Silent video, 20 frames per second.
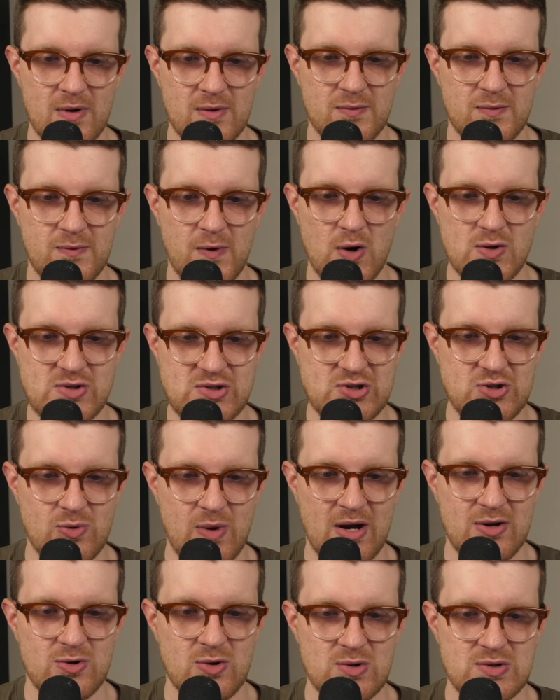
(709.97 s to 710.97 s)
False
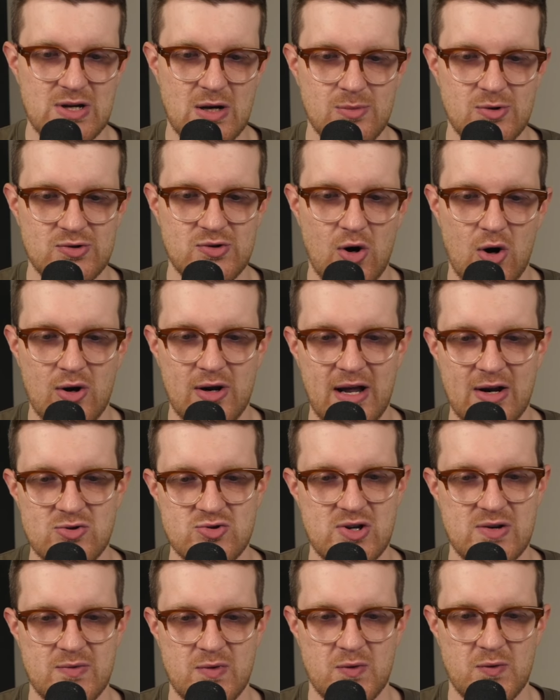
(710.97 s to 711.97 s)
Surrender, double Dark
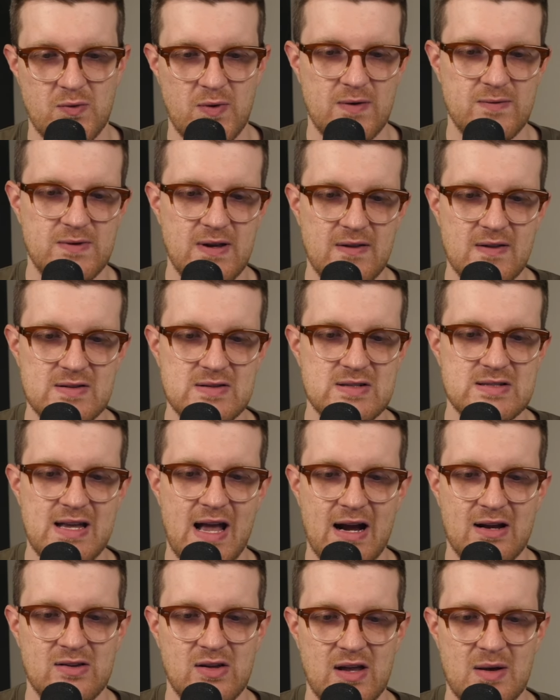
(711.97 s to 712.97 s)
Energy for 50. This
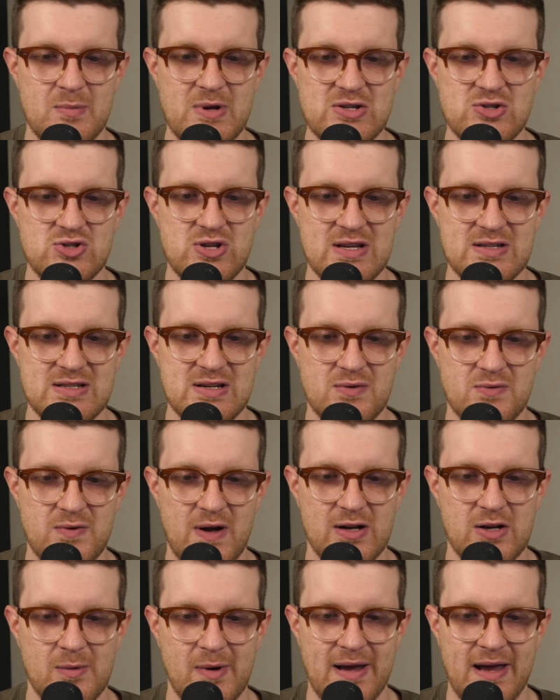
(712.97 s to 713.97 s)
attack damage isn't
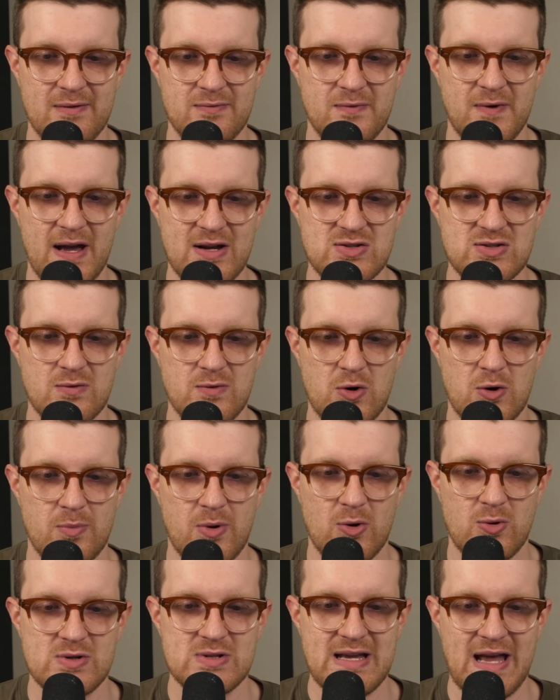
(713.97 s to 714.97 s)
affected by effects of your
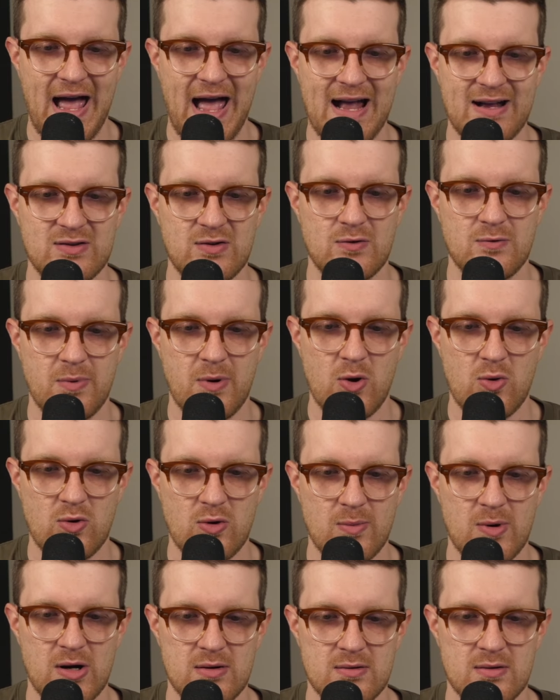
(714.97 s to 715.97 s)
opponent's active
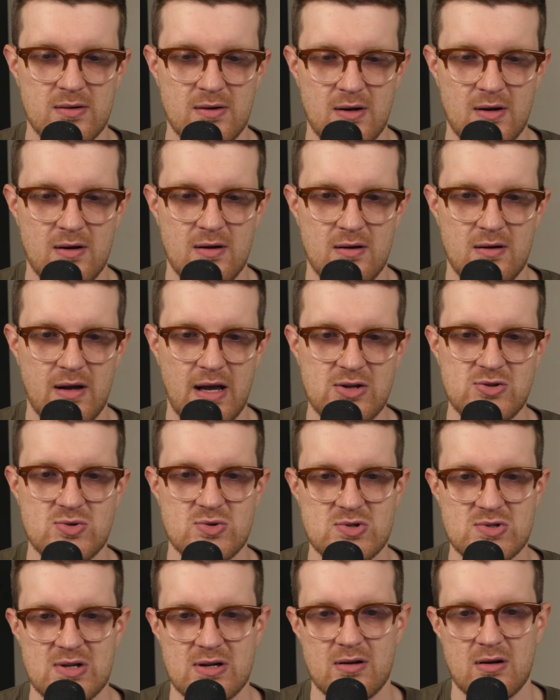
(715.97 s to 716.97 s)
Pokemon.
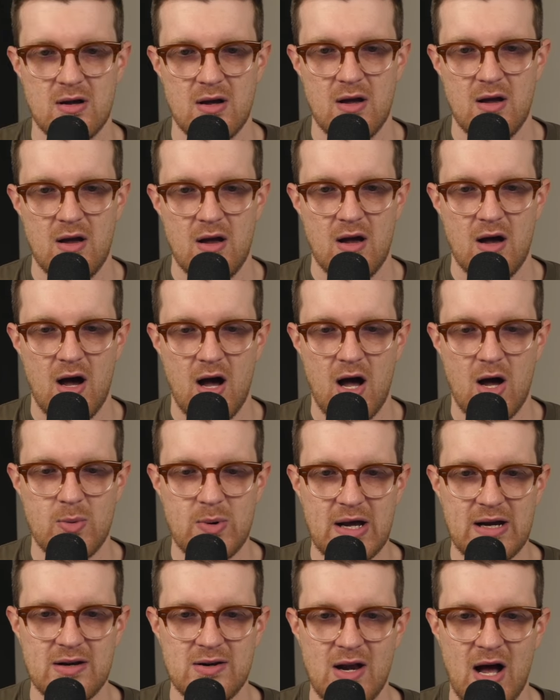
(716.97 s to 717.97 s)
Interesting.
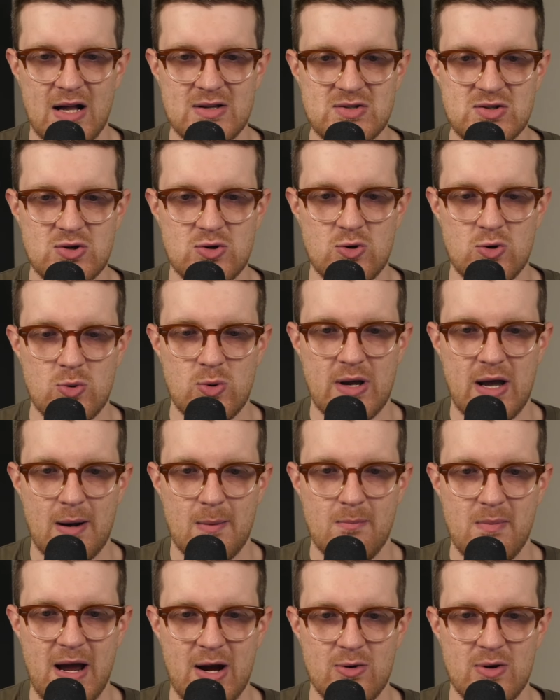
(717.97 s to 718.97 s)
We got a Natu, we got a
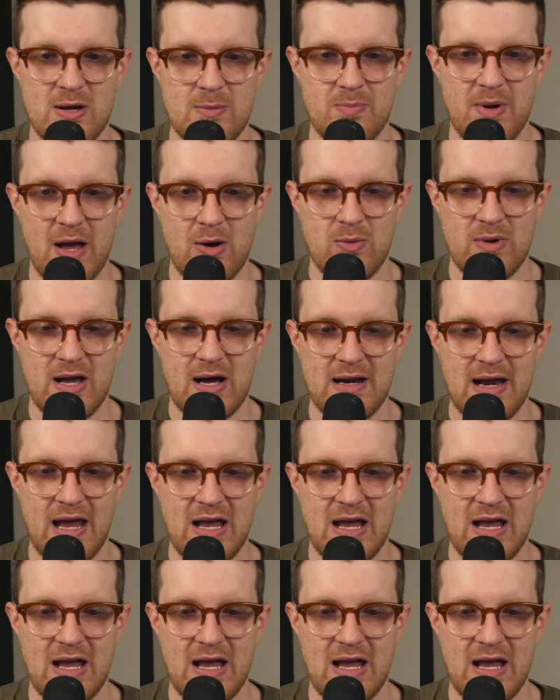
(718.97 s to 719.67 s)
Mareep, and we got a